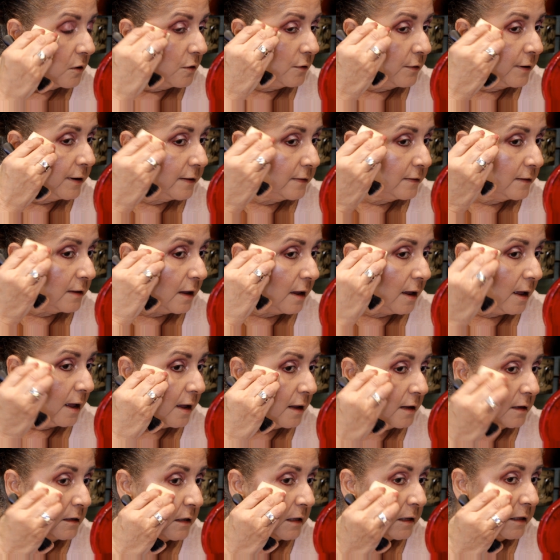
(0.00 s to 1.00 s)
Okay, the
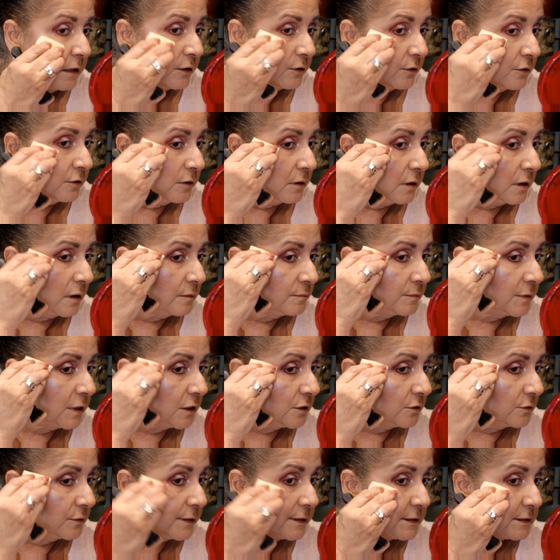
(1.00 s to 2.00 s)
highlighter I'm
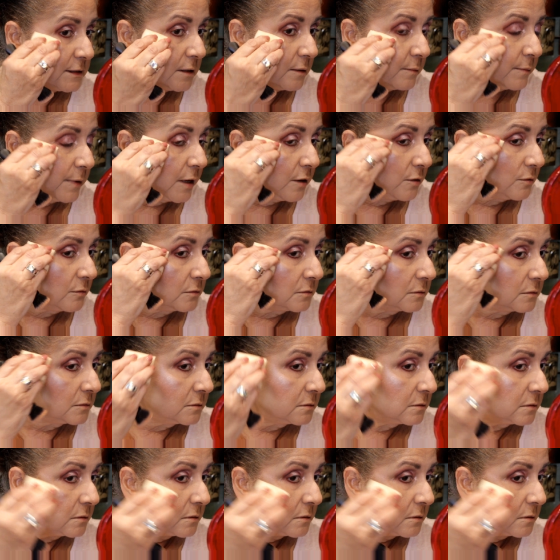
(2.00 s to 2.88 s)
not crazy about.